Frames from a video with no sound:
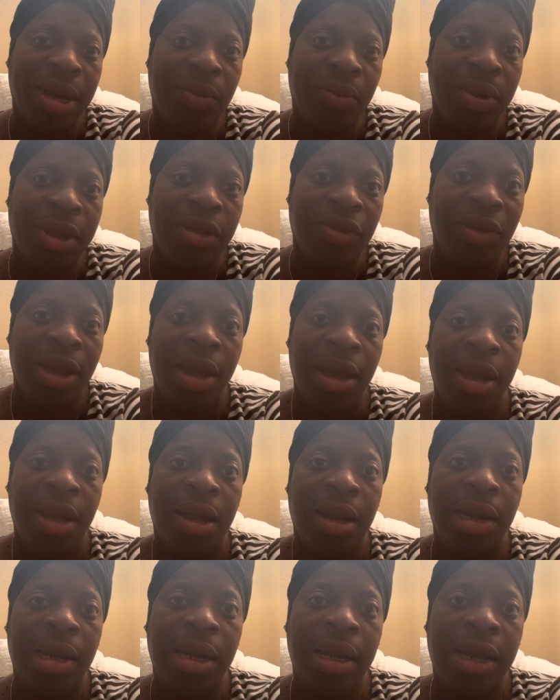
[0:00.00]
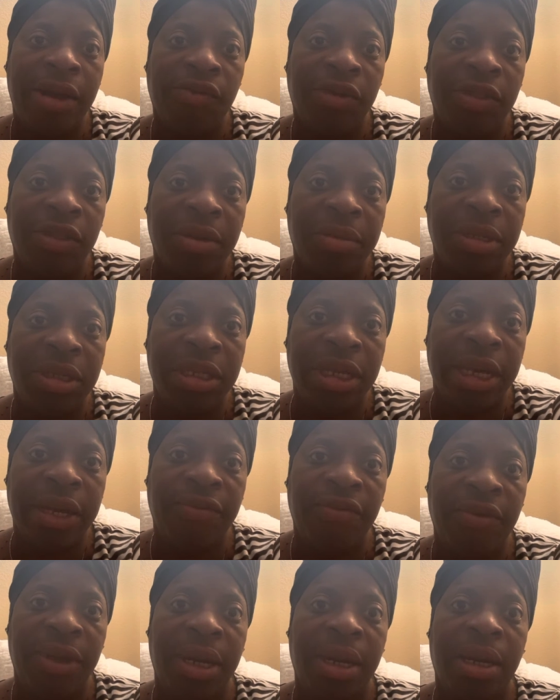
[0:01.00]
with loving
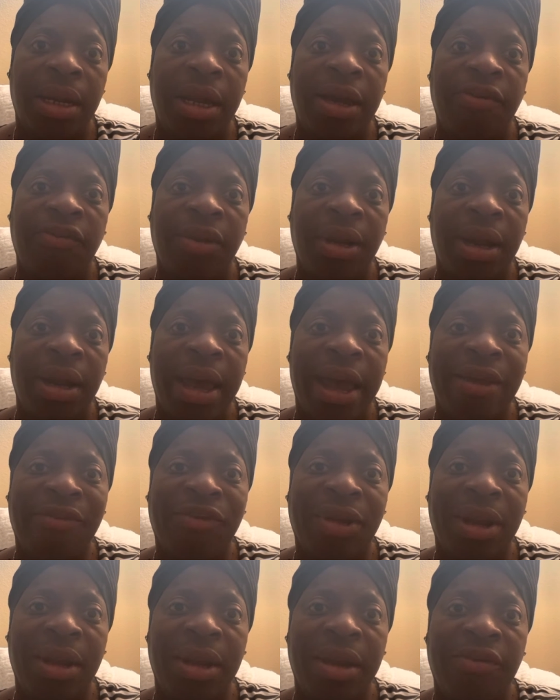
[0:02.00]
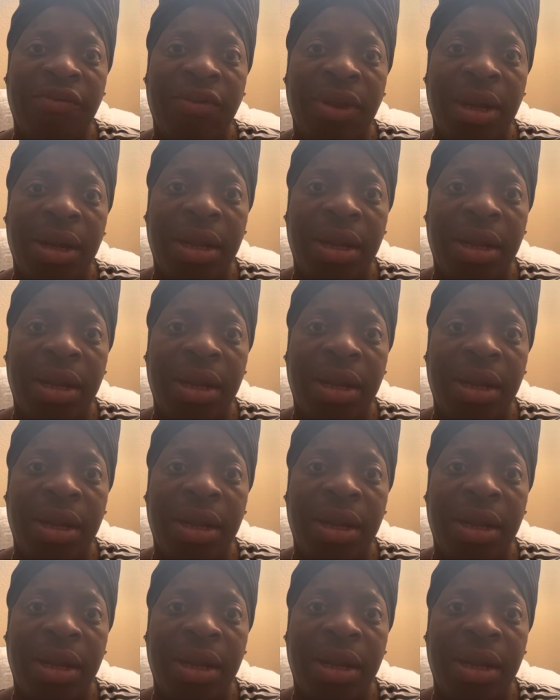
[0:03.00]
themselves and loving life and loving